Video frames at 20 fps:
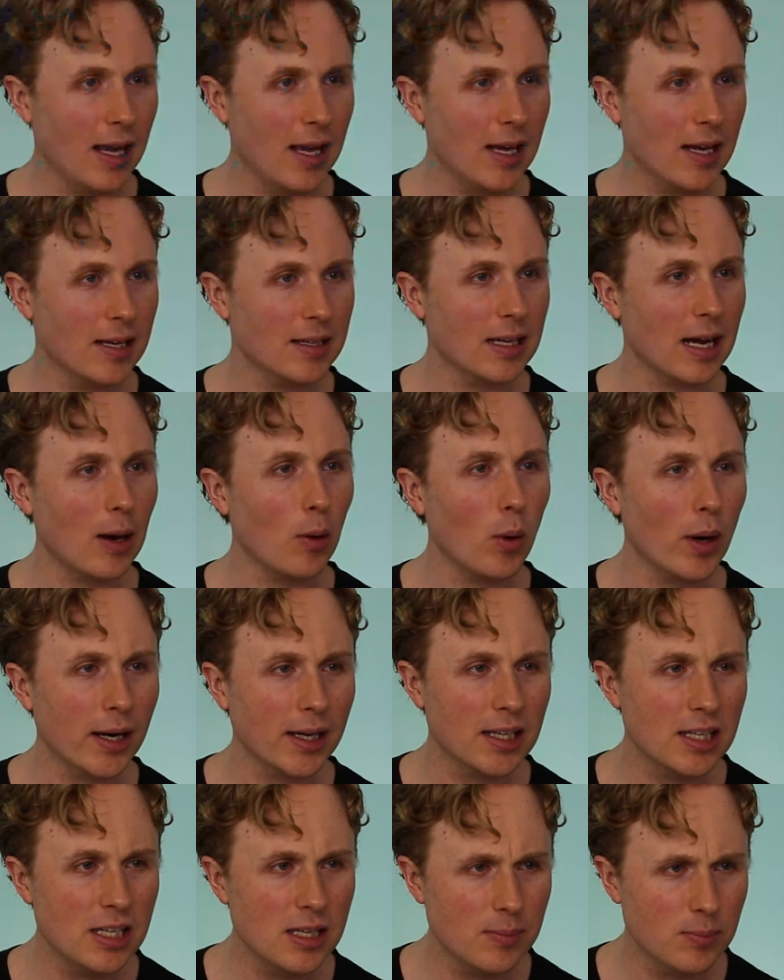and I want
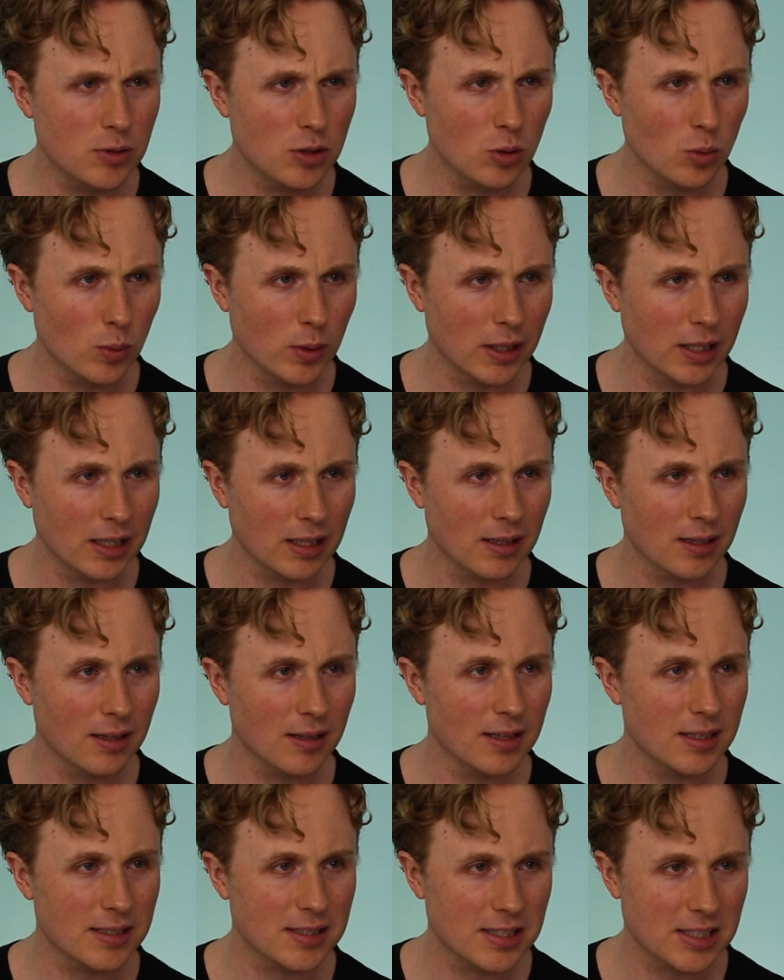to keep doing
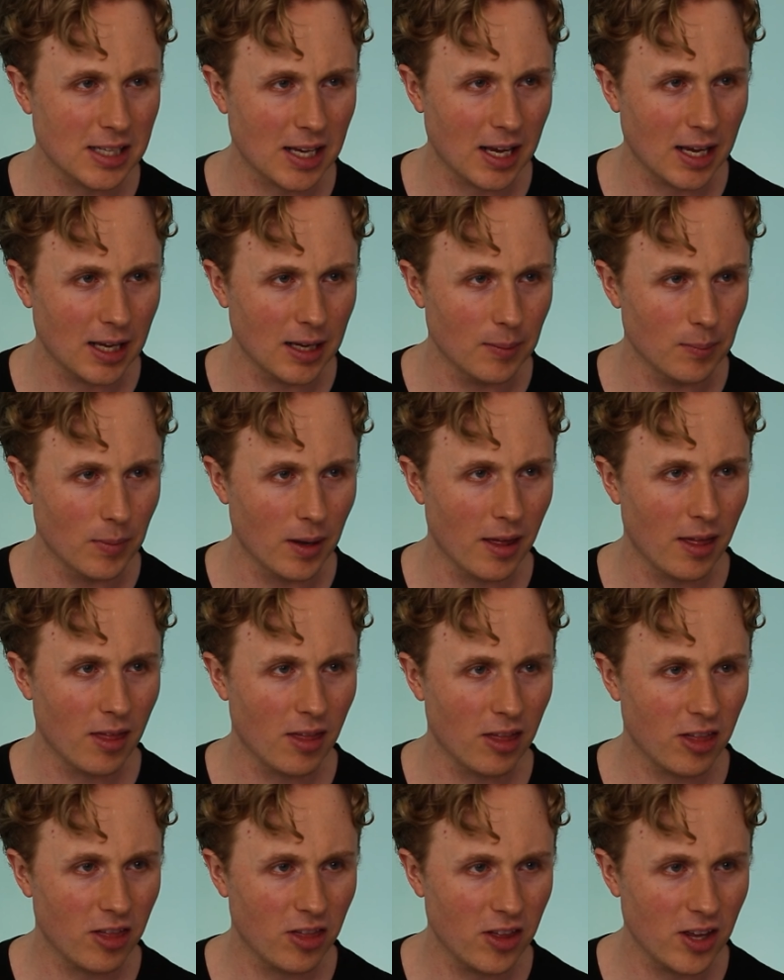the same
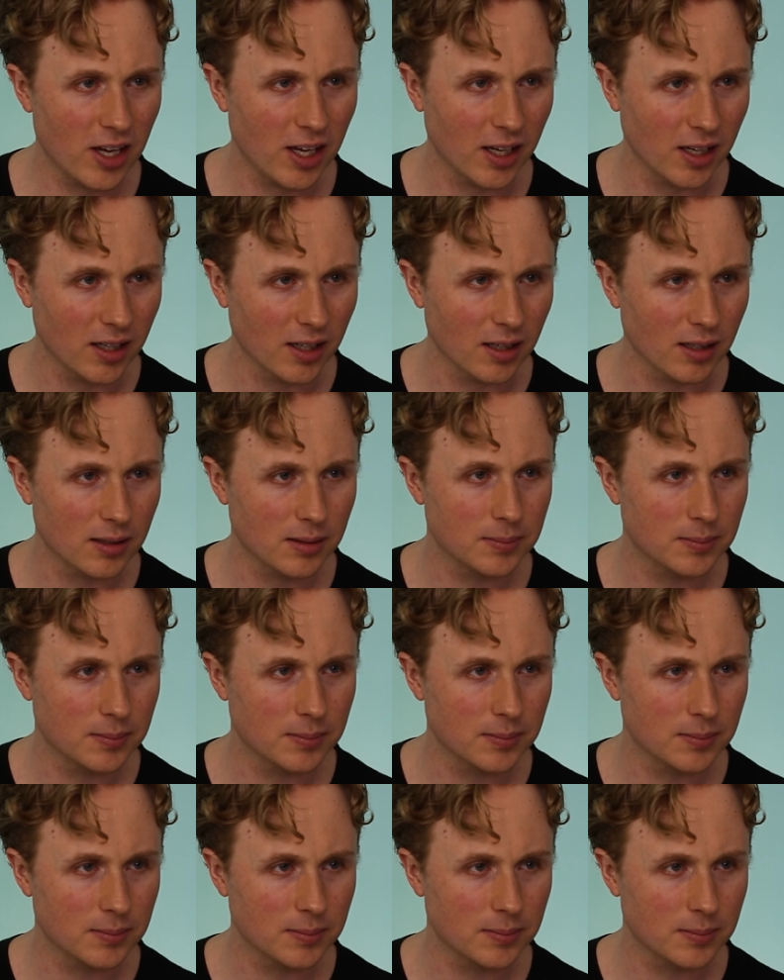thing.